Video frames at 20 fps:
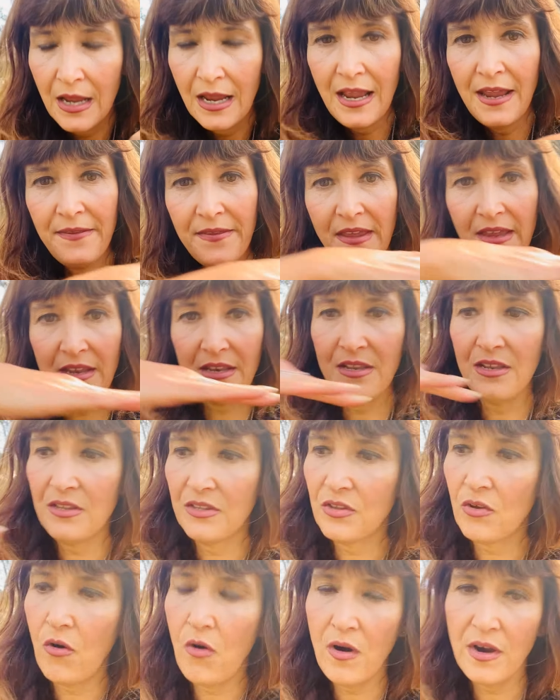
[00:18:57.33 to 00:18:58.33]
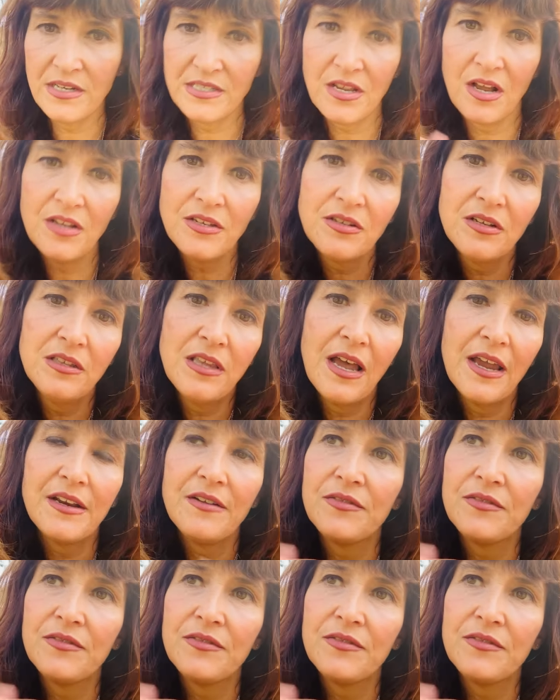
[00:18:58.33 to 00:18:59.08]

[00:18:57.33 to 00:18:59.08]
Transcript: And then the horizontal line